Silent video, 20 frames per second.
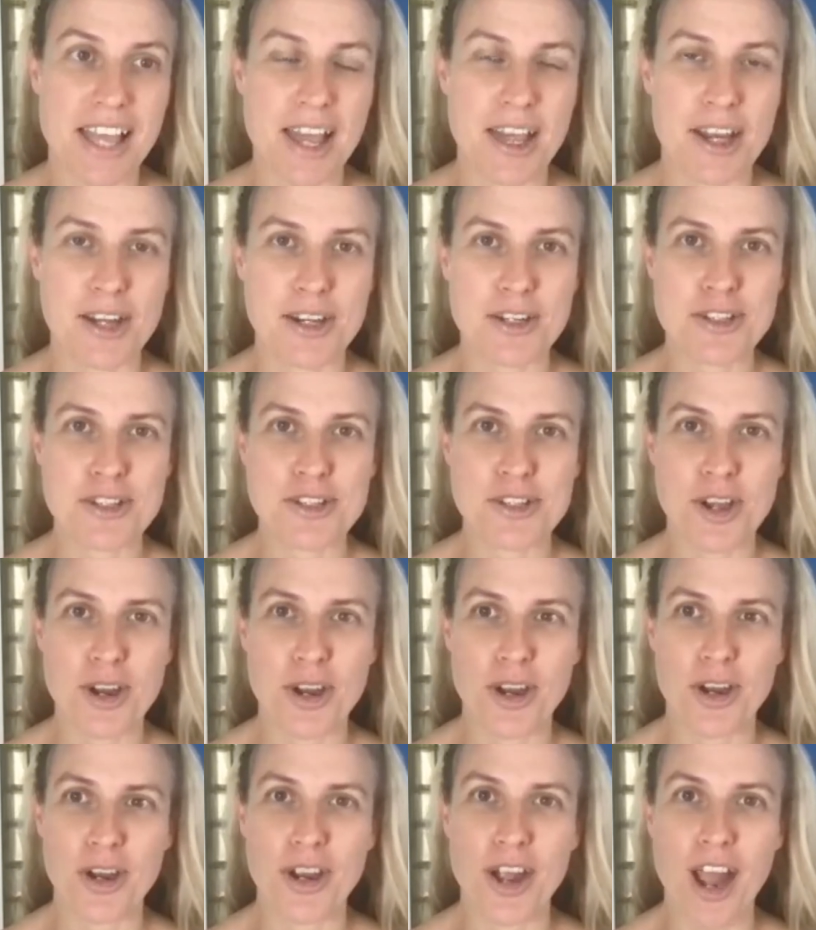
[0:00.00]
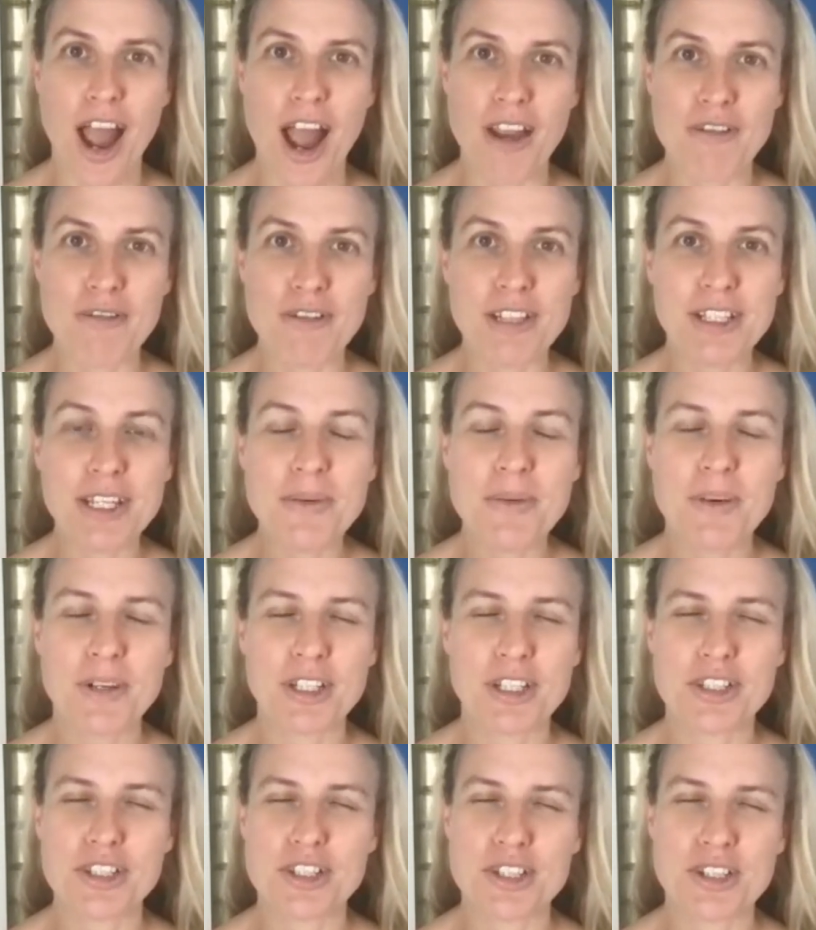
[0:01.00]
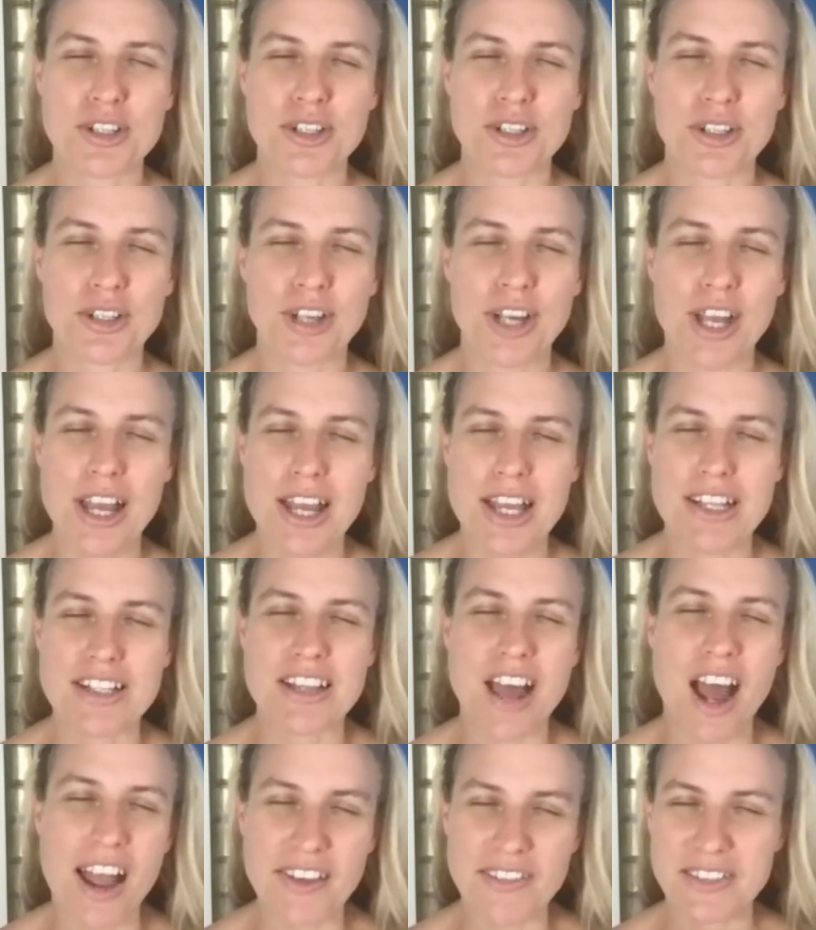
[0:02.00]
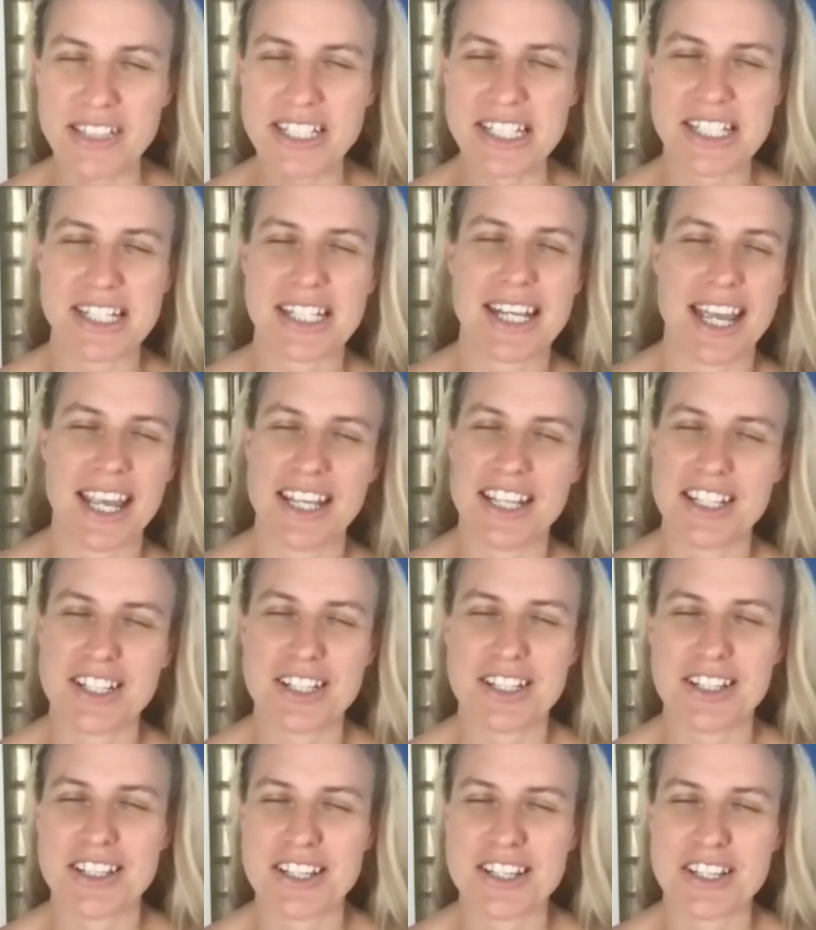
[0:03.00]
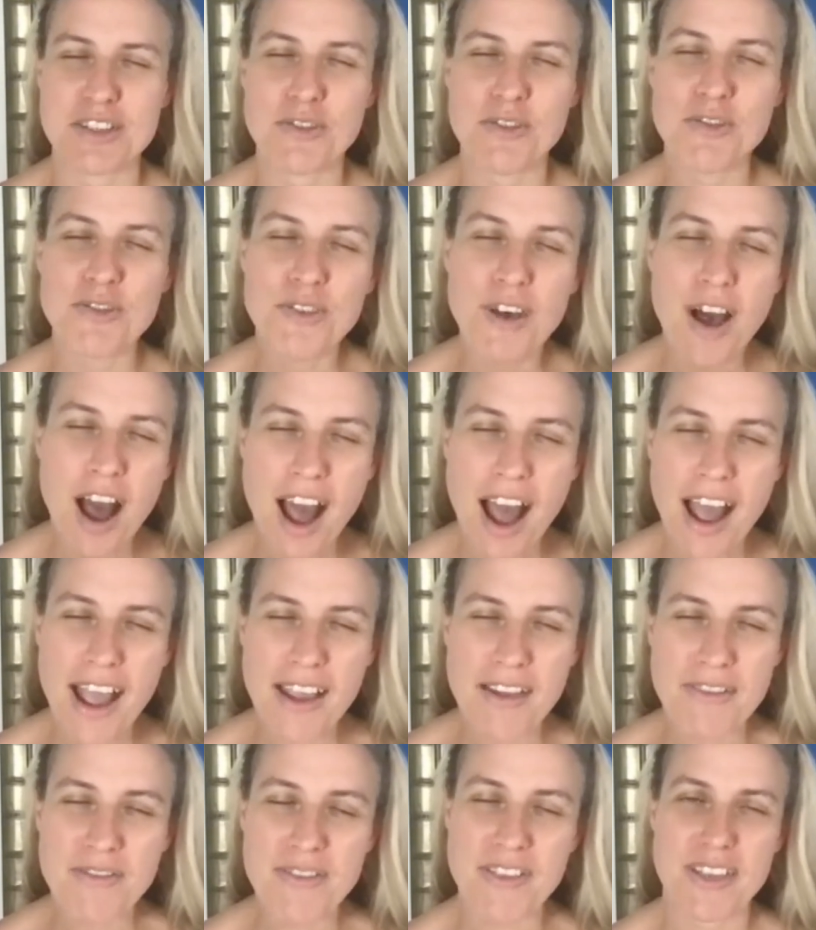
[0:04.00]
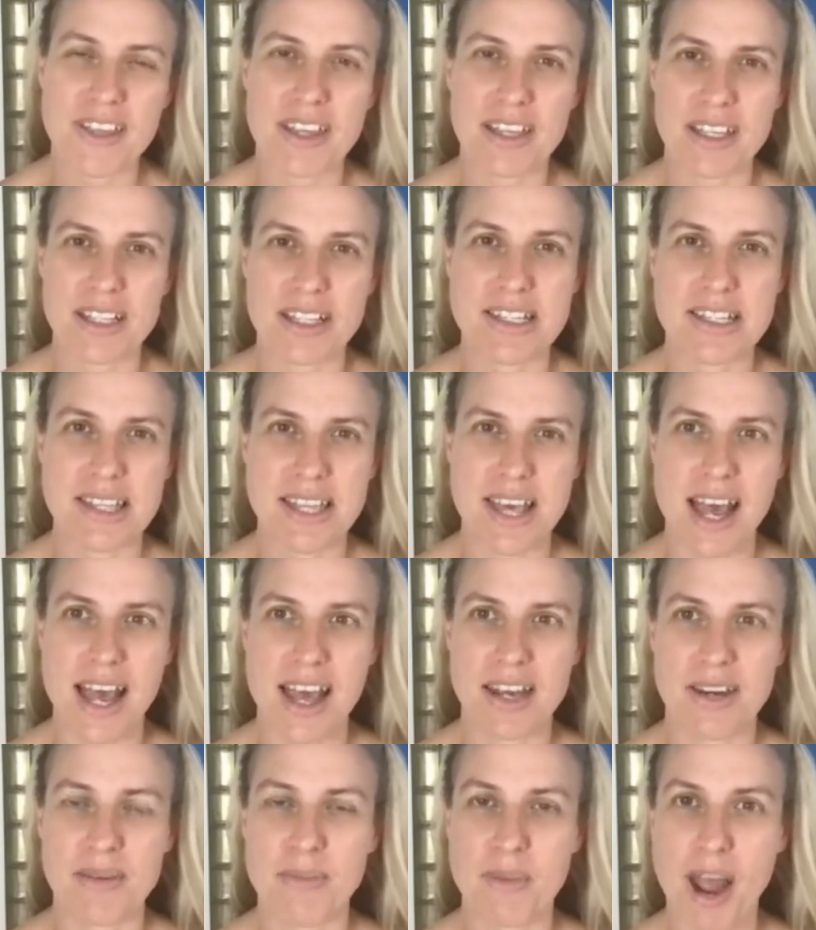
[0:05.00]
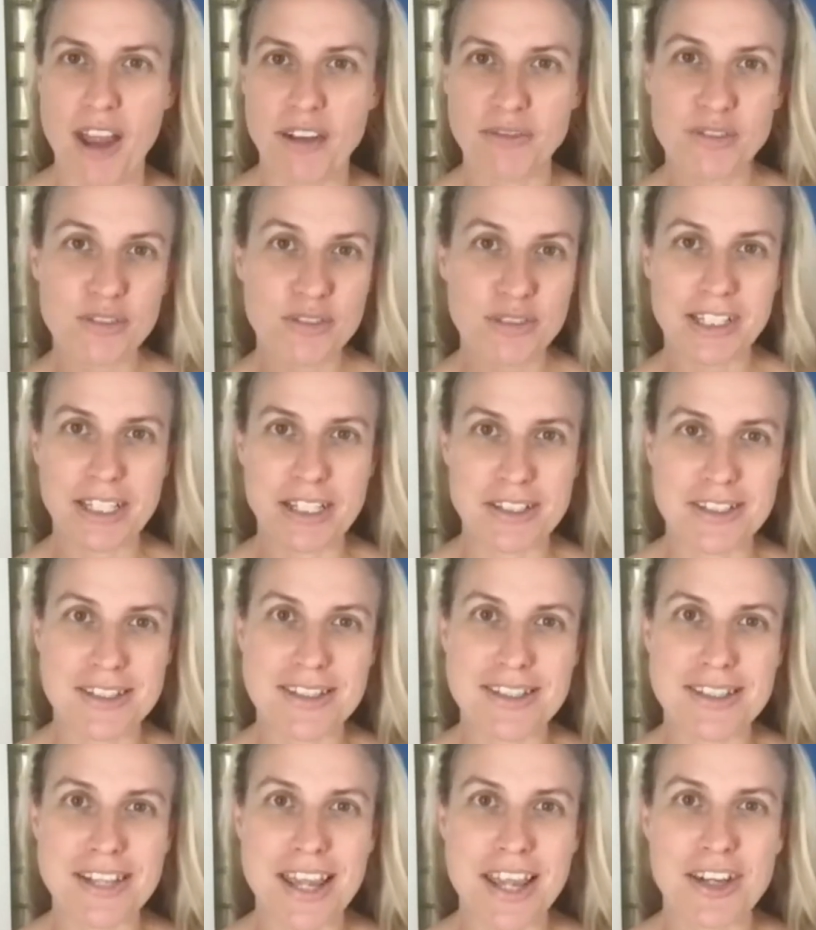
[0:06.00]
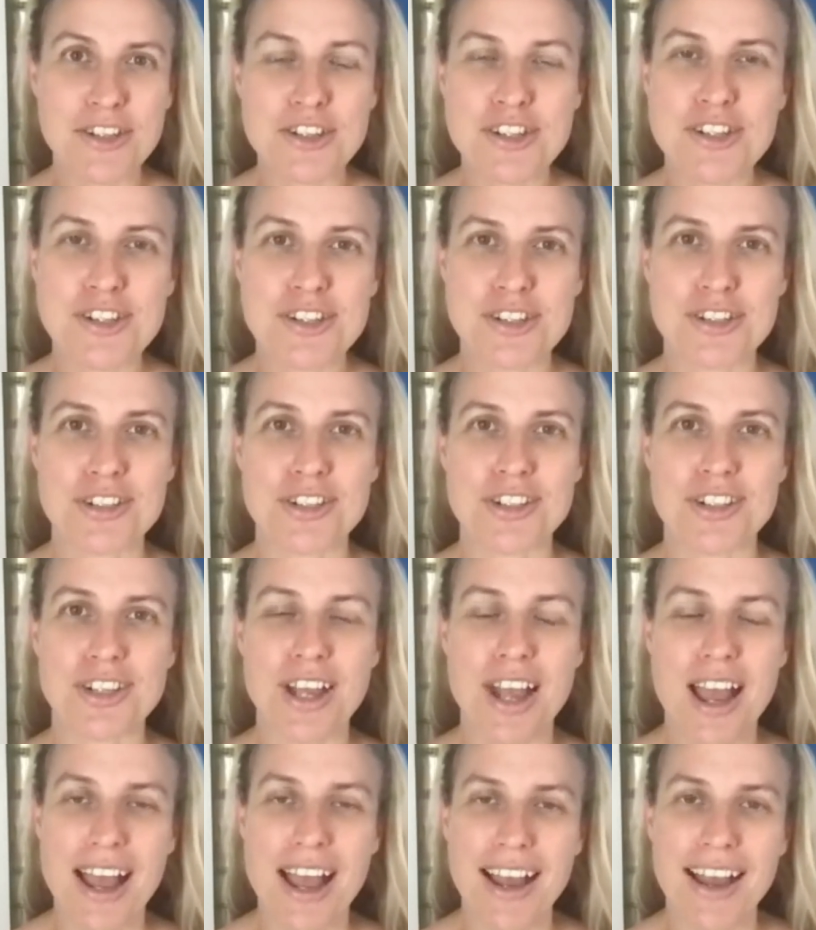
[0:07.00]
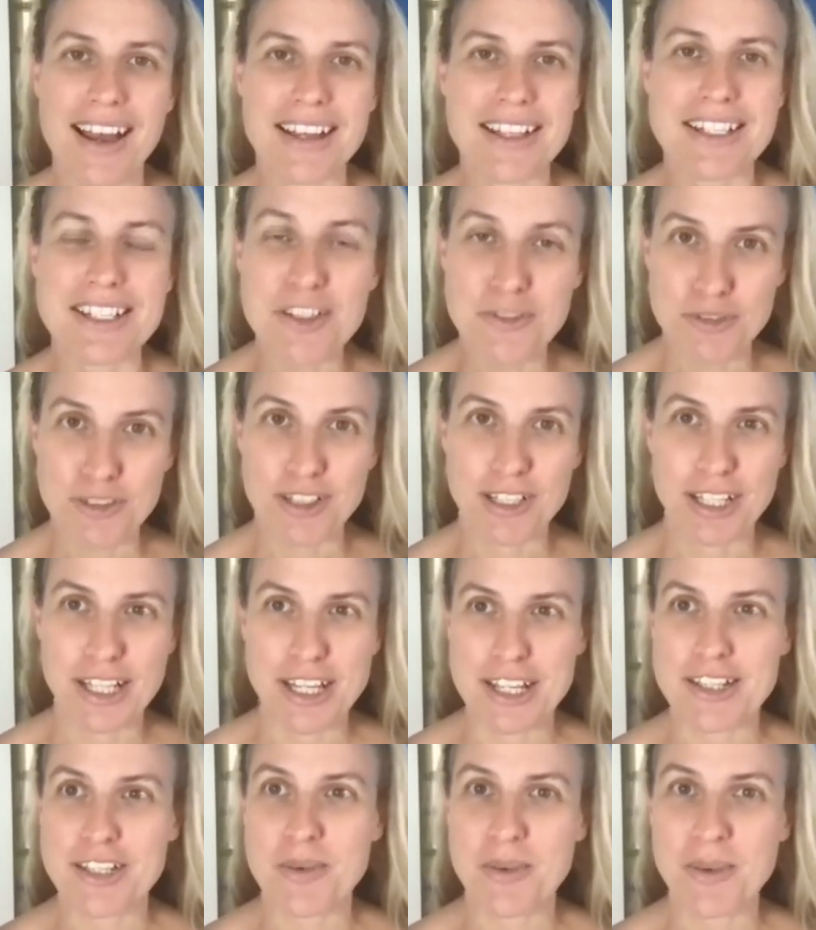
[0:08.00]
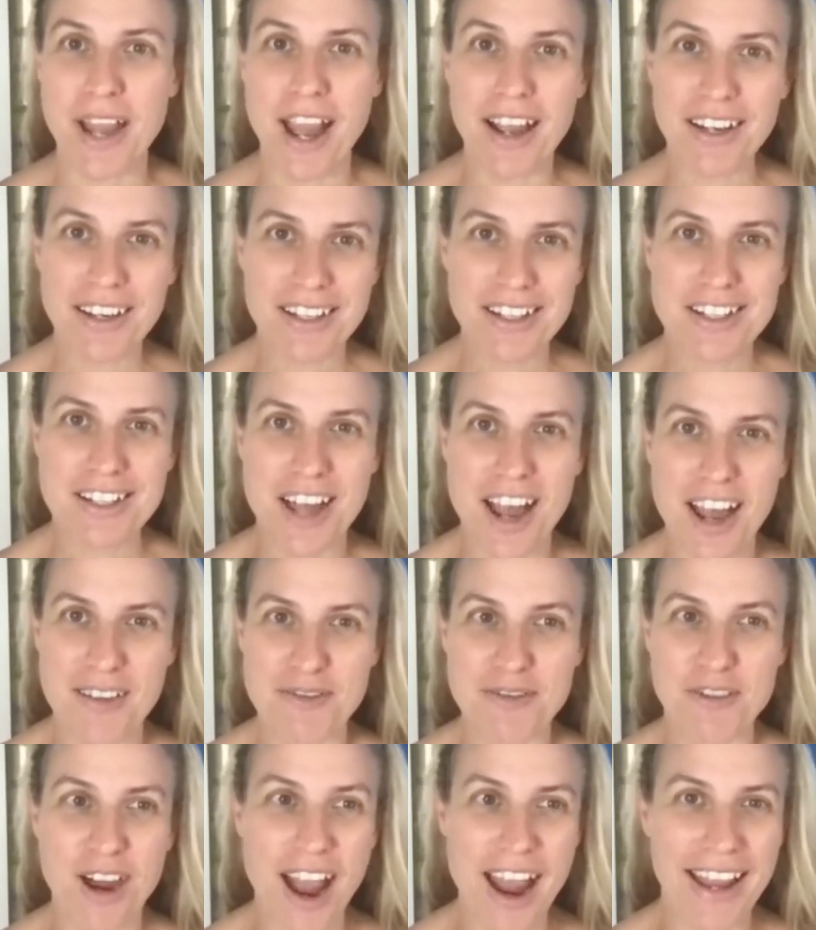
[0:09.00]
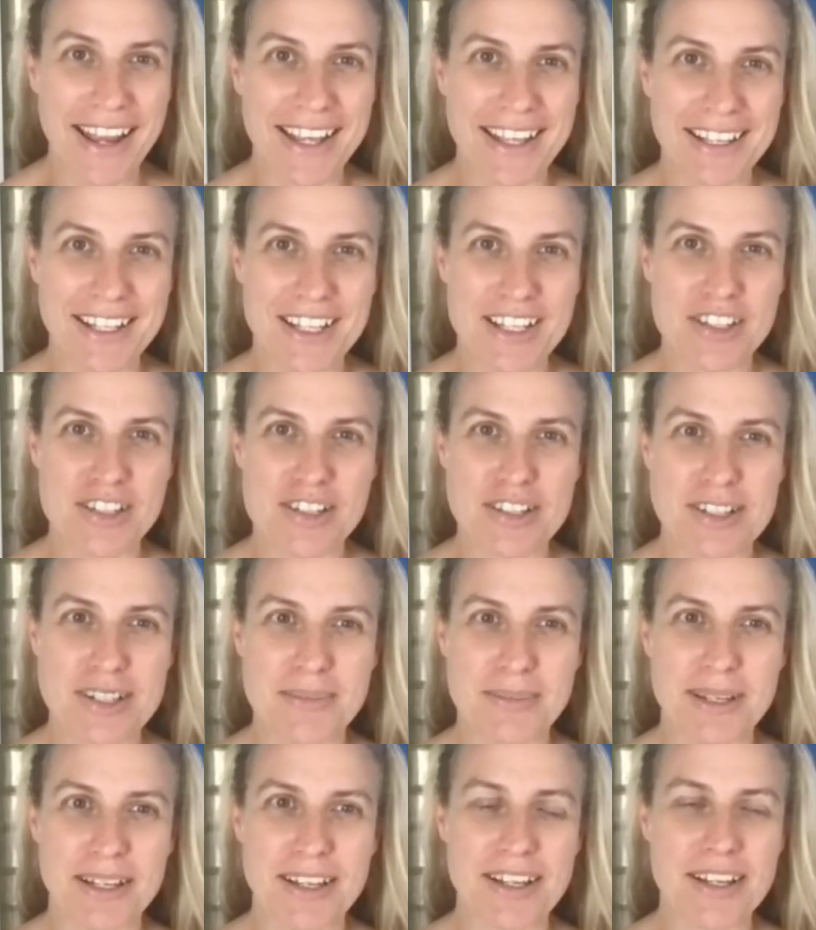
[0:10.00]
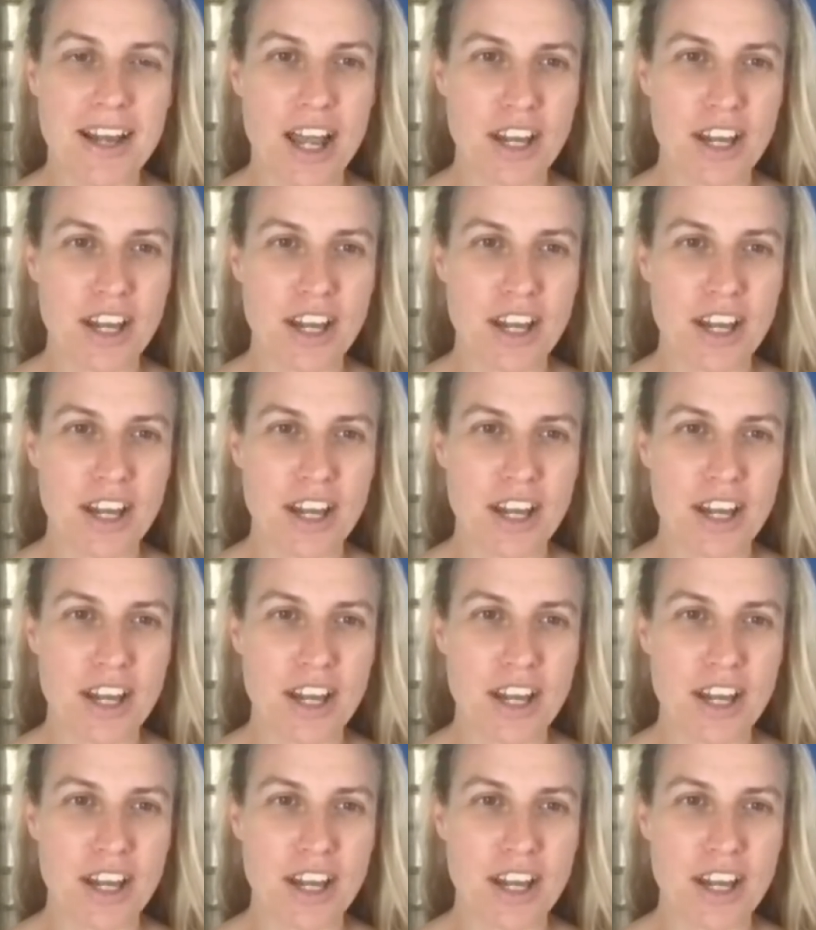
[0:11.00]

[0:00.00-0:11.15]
And so I really wanted to dive in today to these 5 things that mindful leaders tend to do differently. So we are going to dive right in just a minute.